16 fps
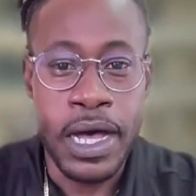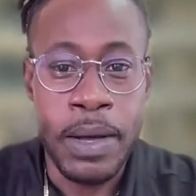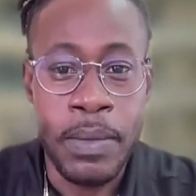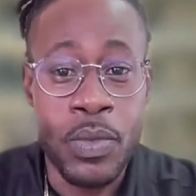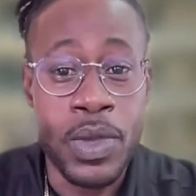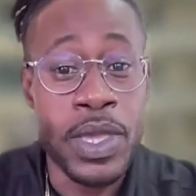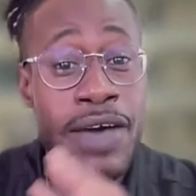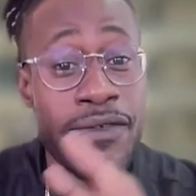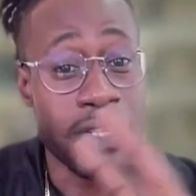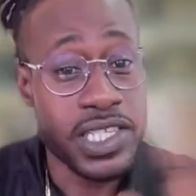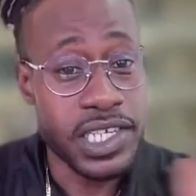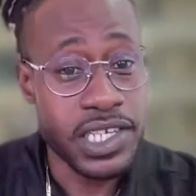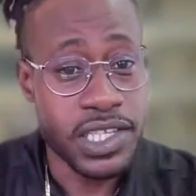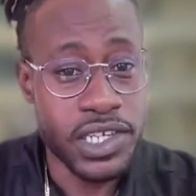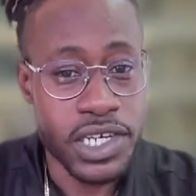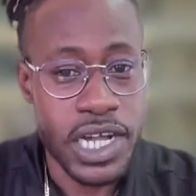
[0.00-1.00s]
We have a
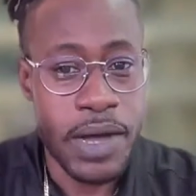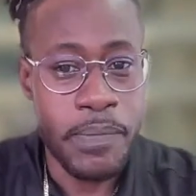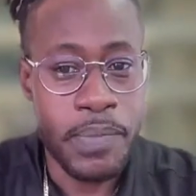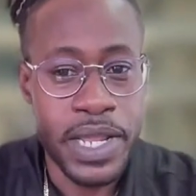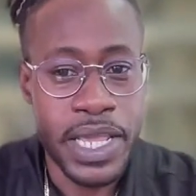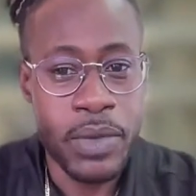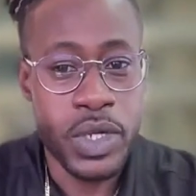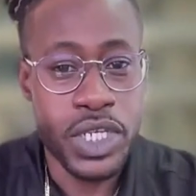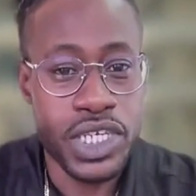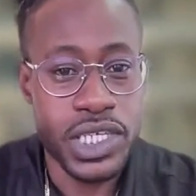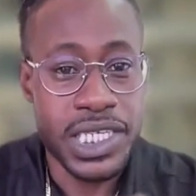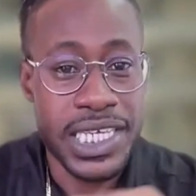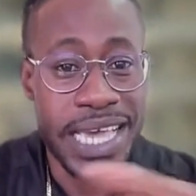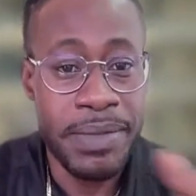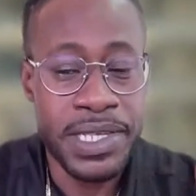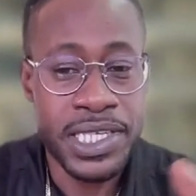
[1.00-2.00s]
sister company, which is
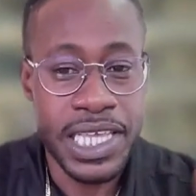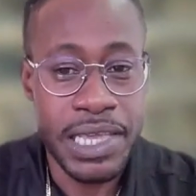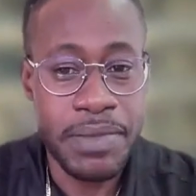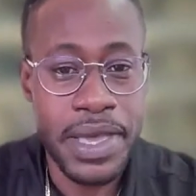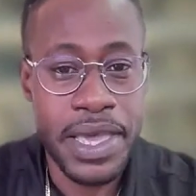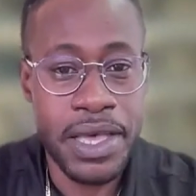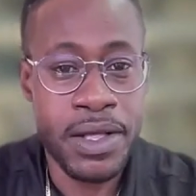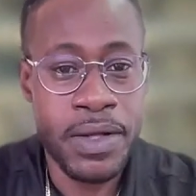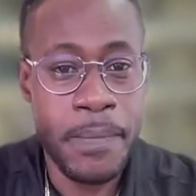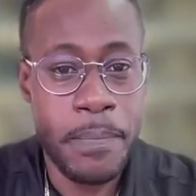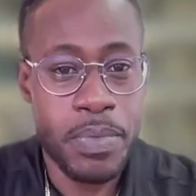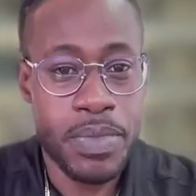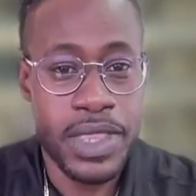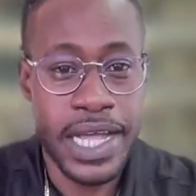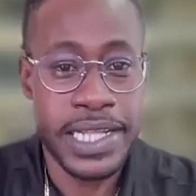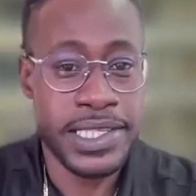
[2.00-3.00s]
Chemist Email.
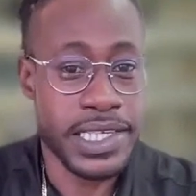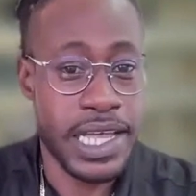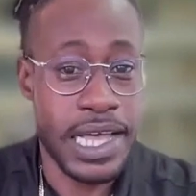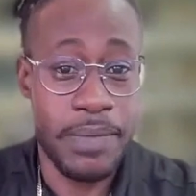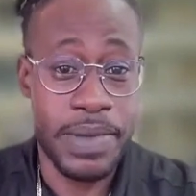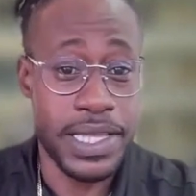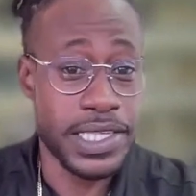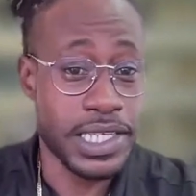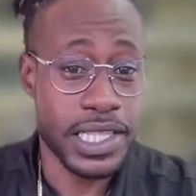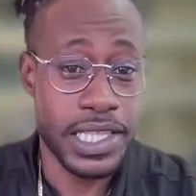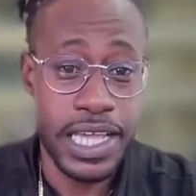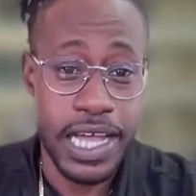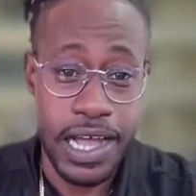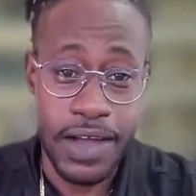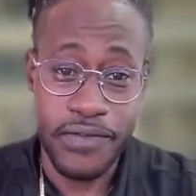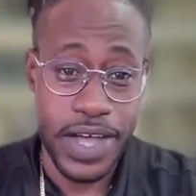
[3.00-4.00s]
That's basically
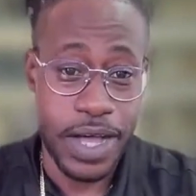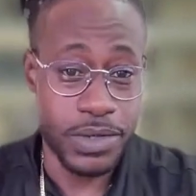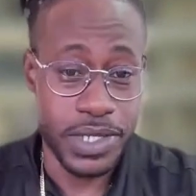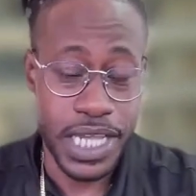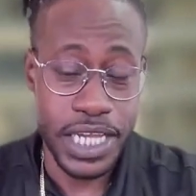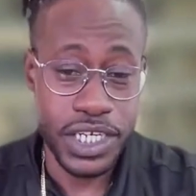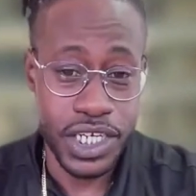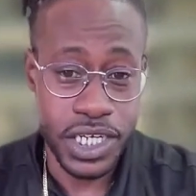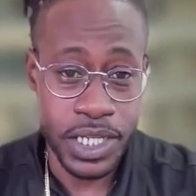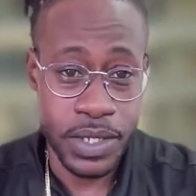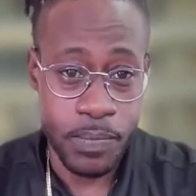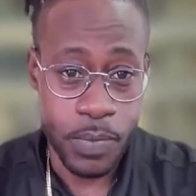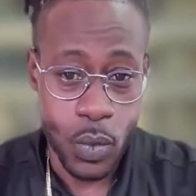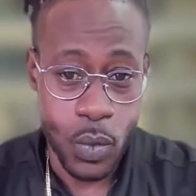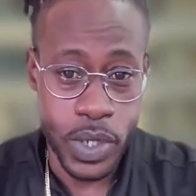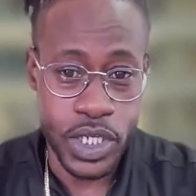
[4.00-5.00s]
our foundation,
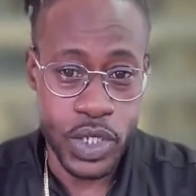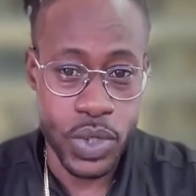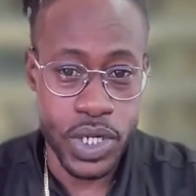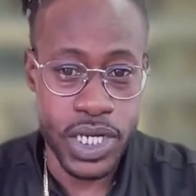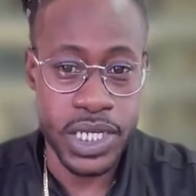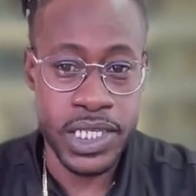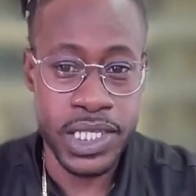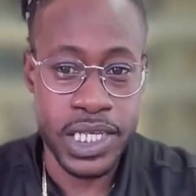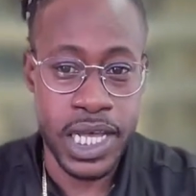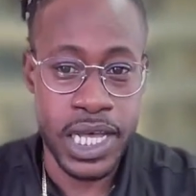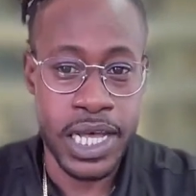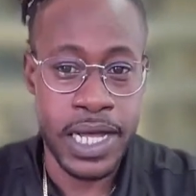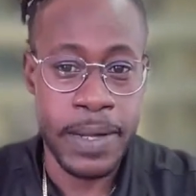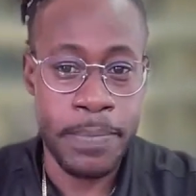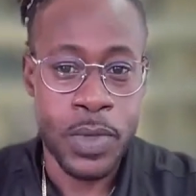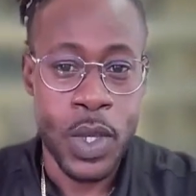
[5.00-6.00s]
which was
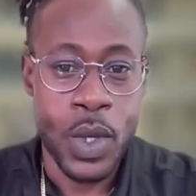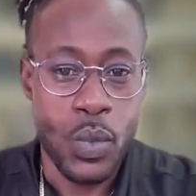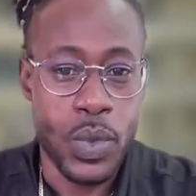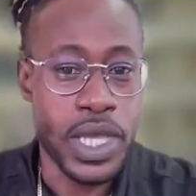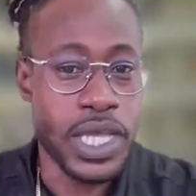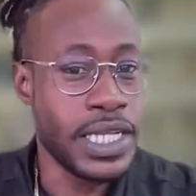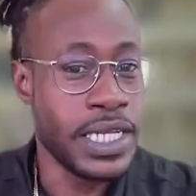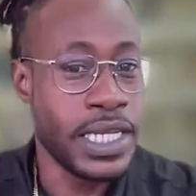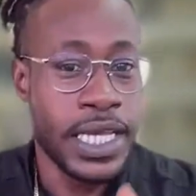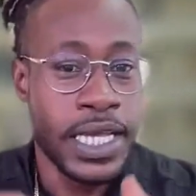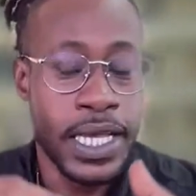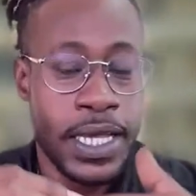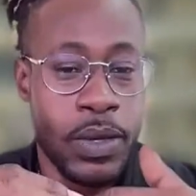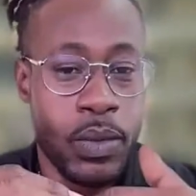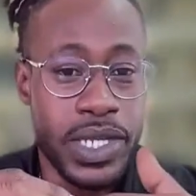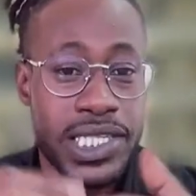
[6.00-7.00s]
we
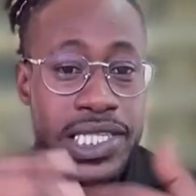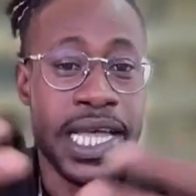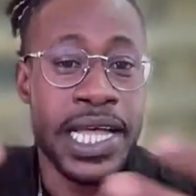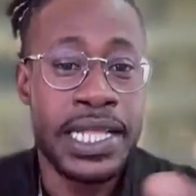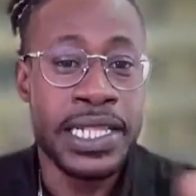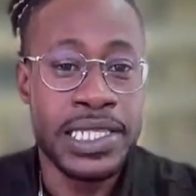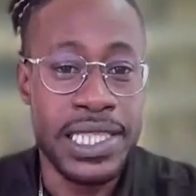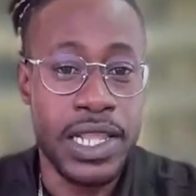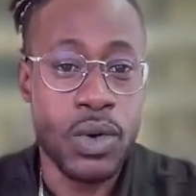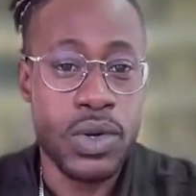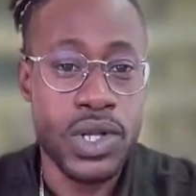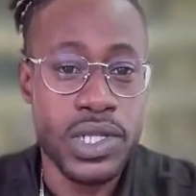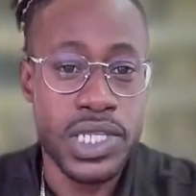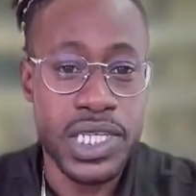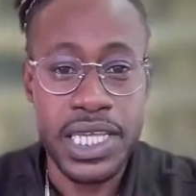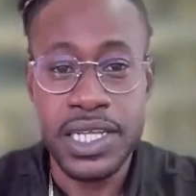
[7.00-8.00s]
send local
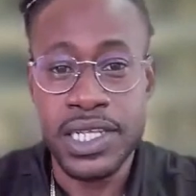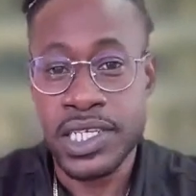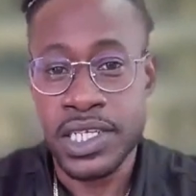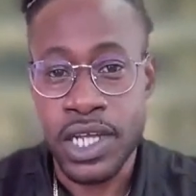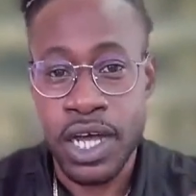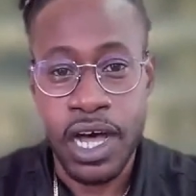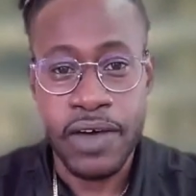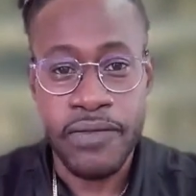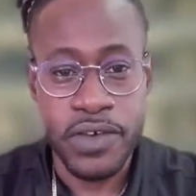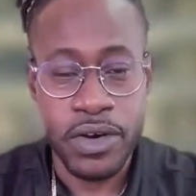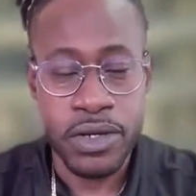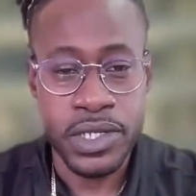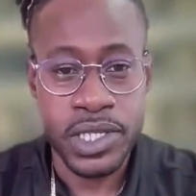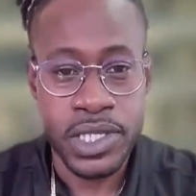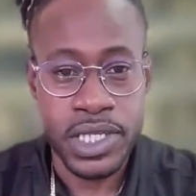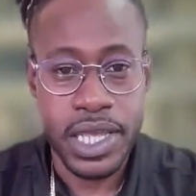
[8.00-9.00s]
deals and
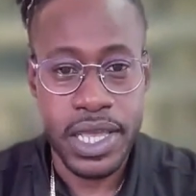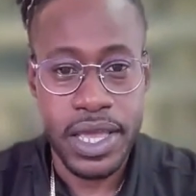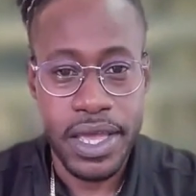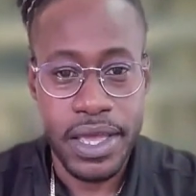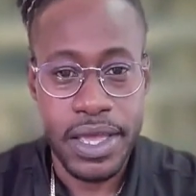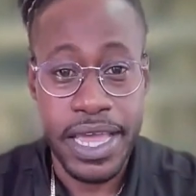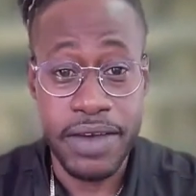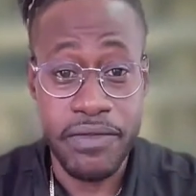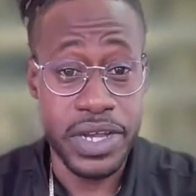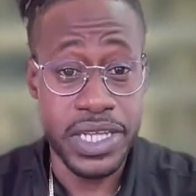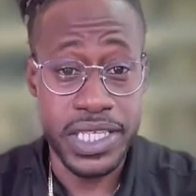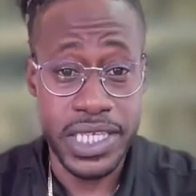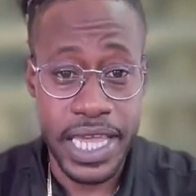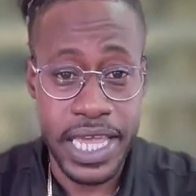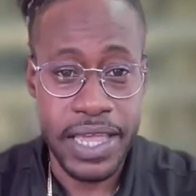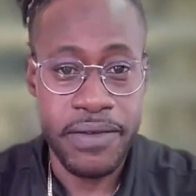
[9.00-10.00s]
offers every
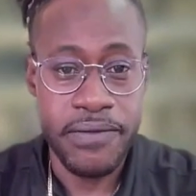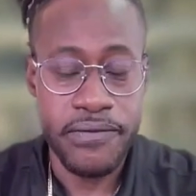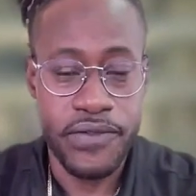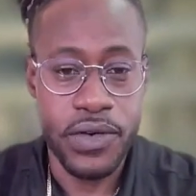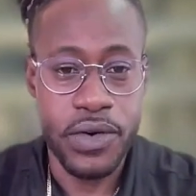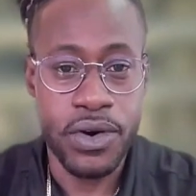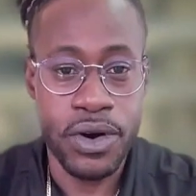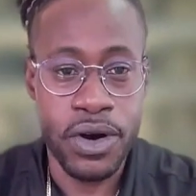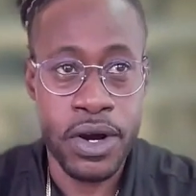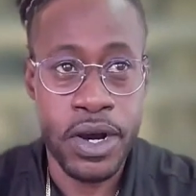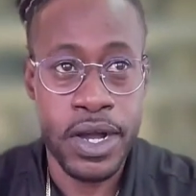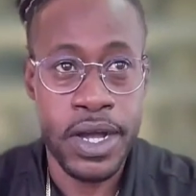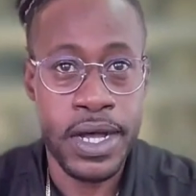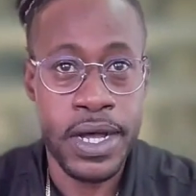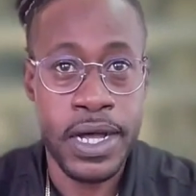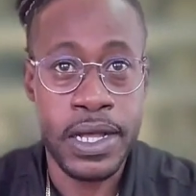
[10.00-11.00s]
day
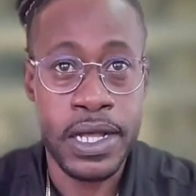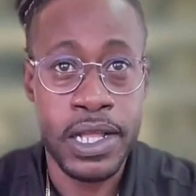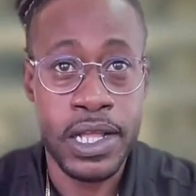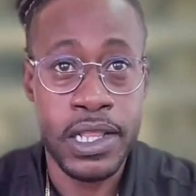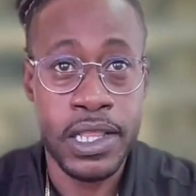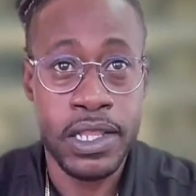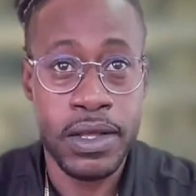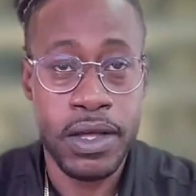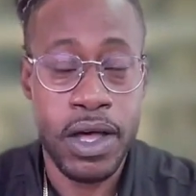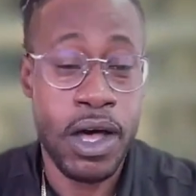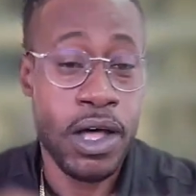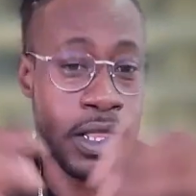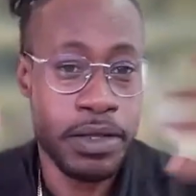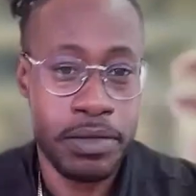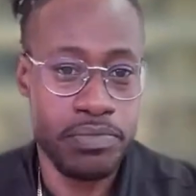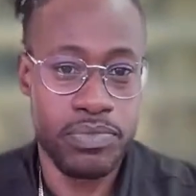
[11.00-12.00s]
for
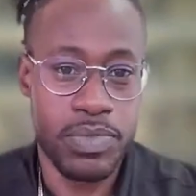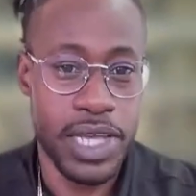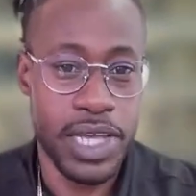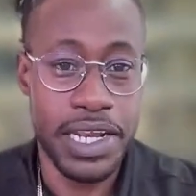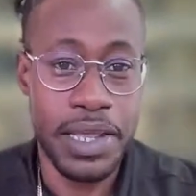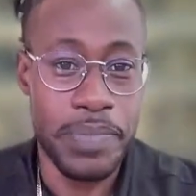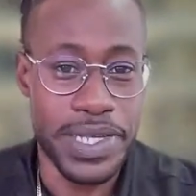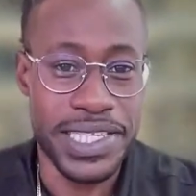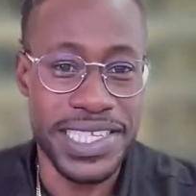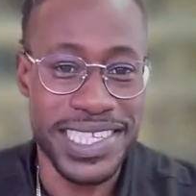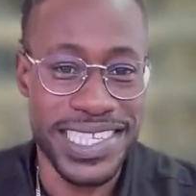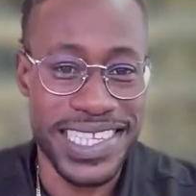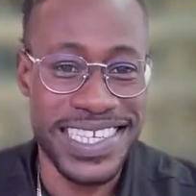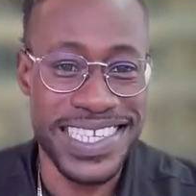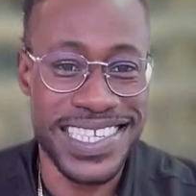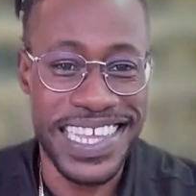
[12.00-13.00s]
any
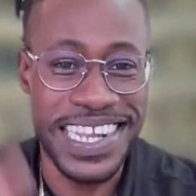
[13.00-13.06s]
business.